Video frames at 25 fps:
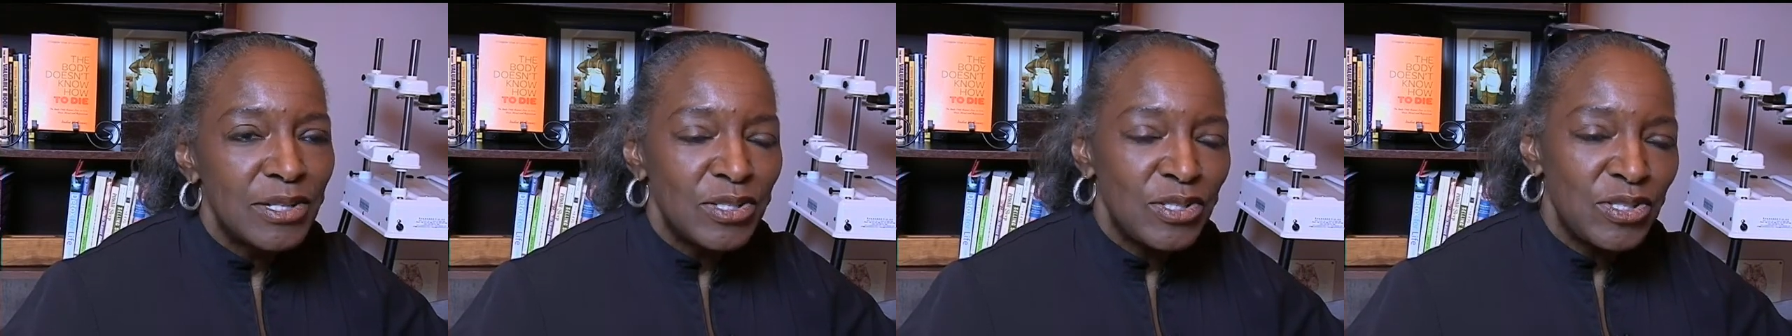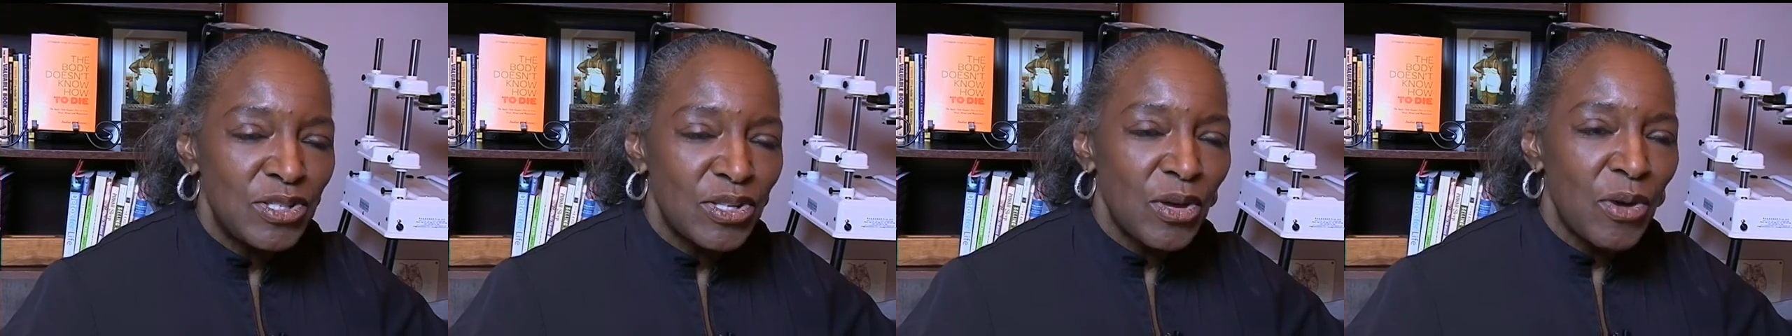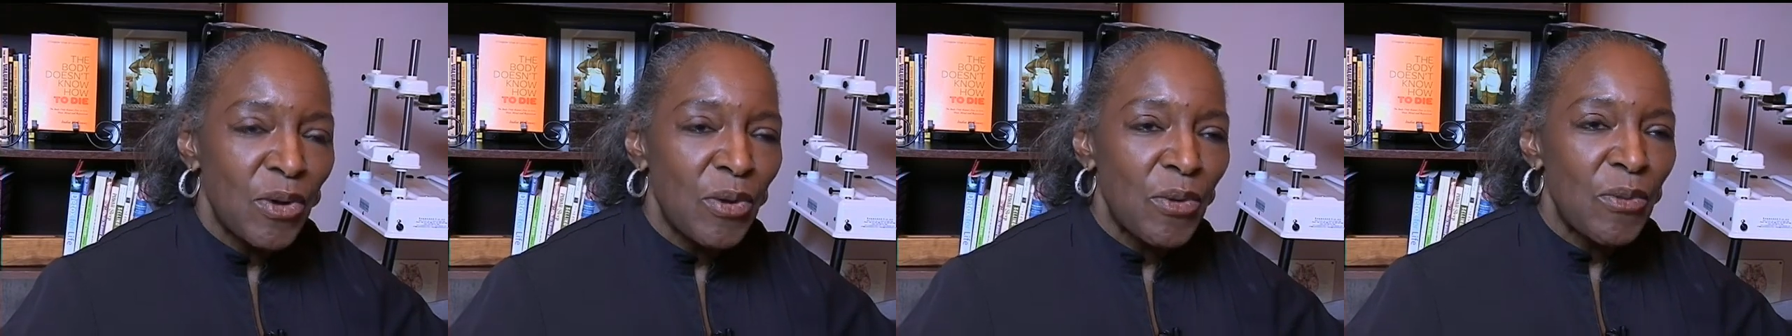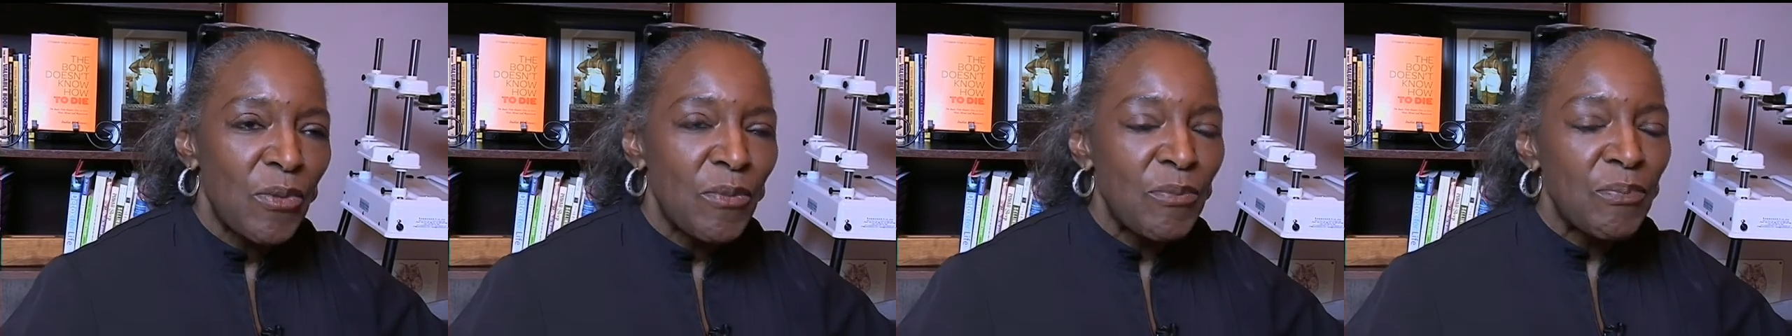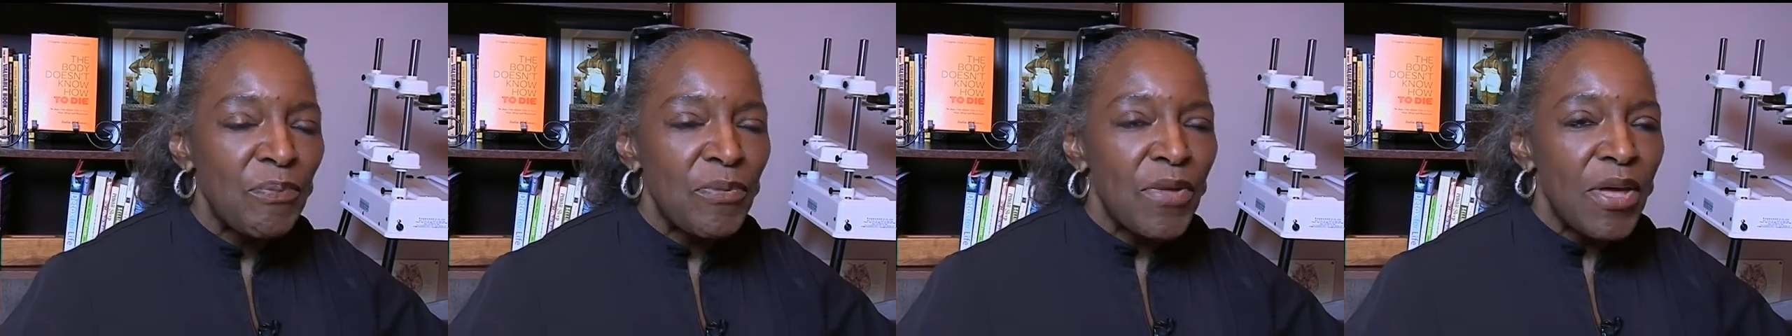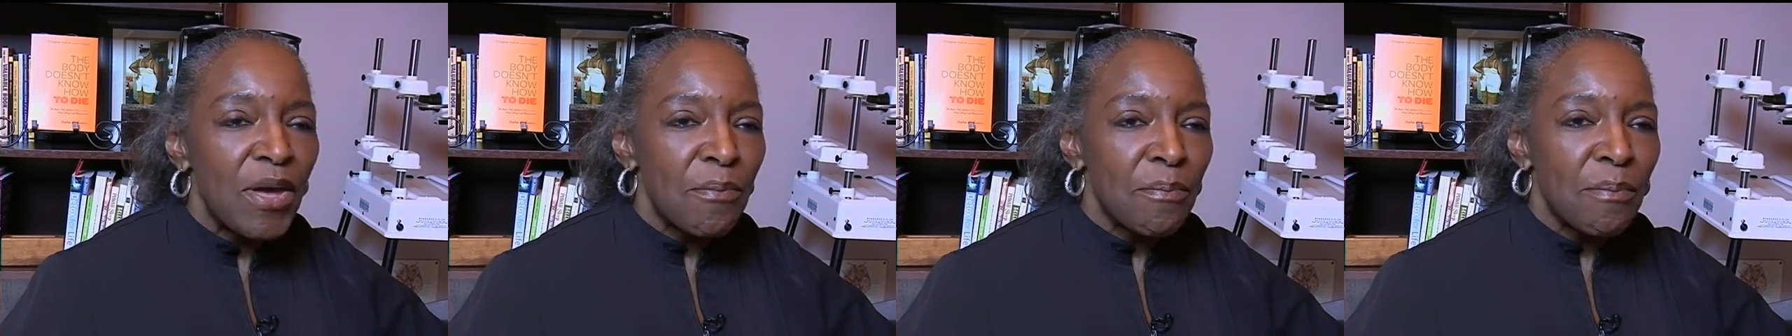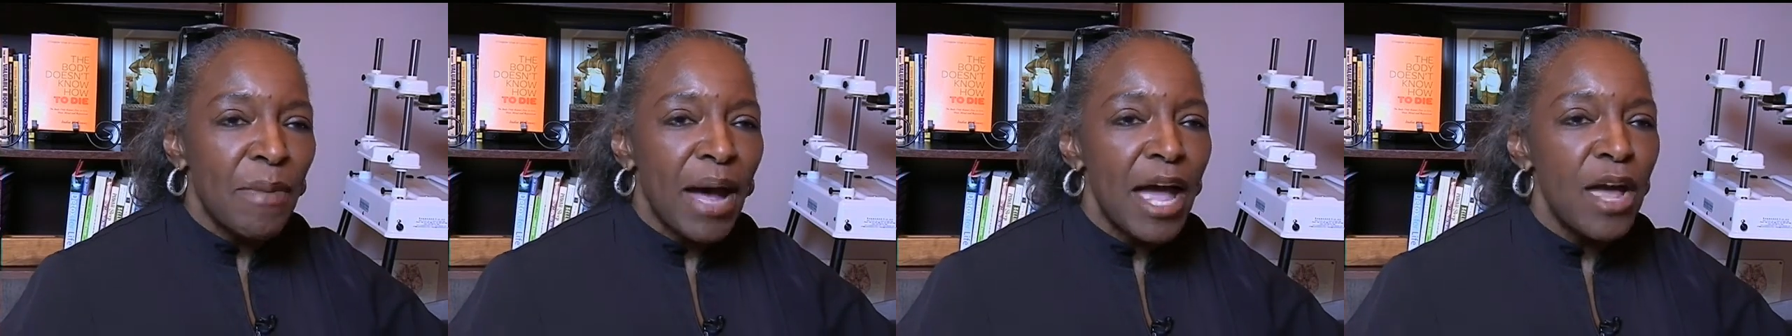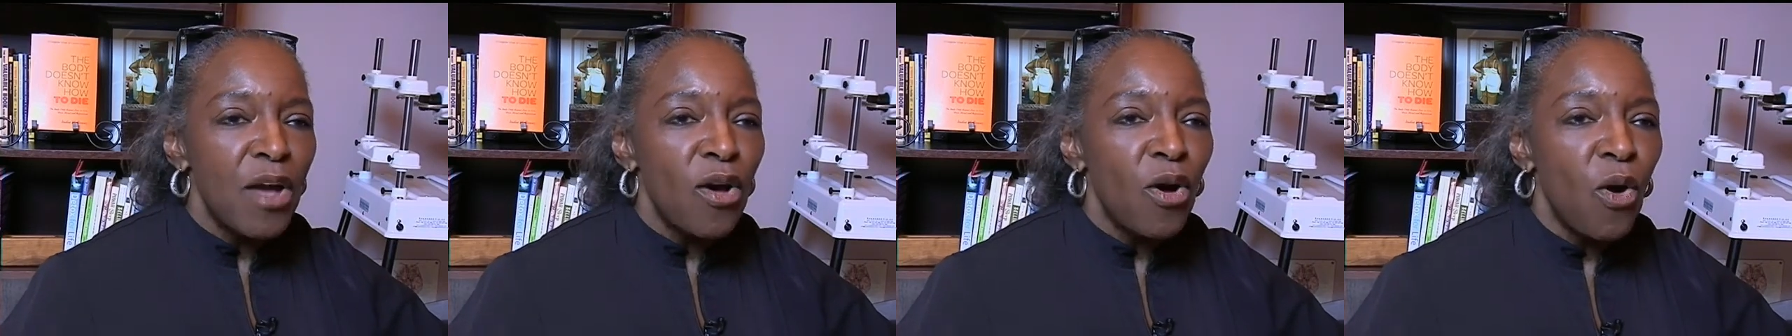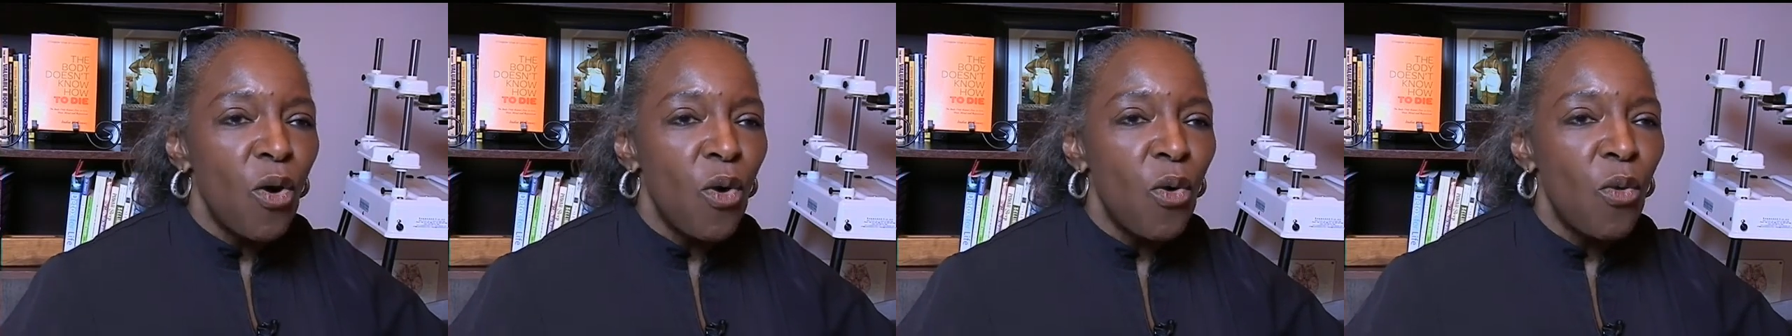So
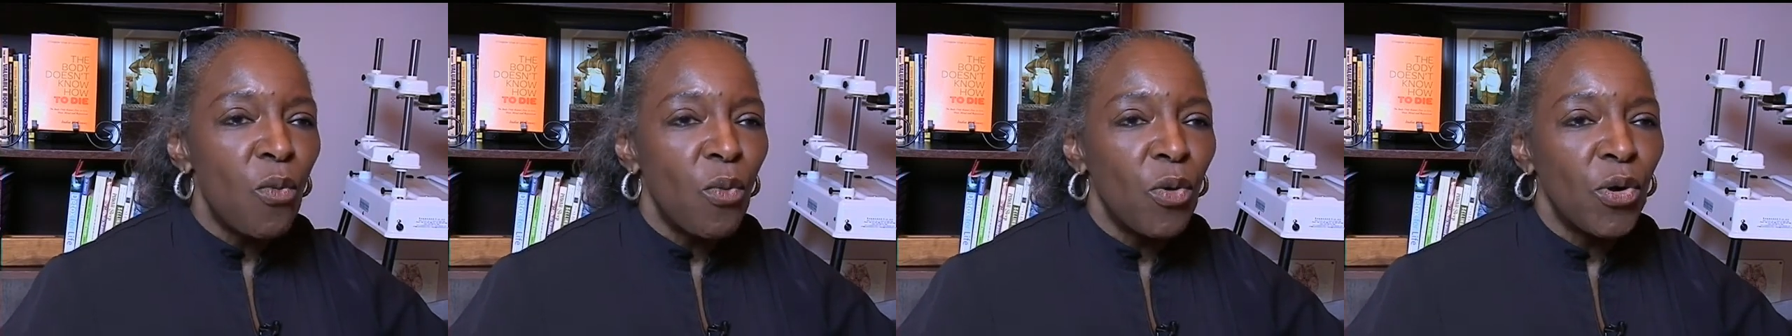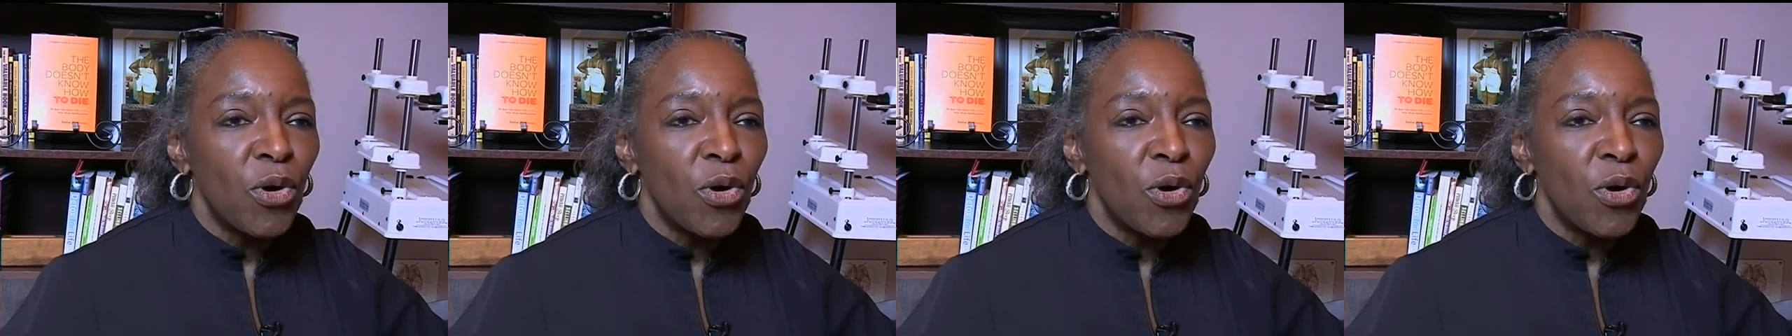my whole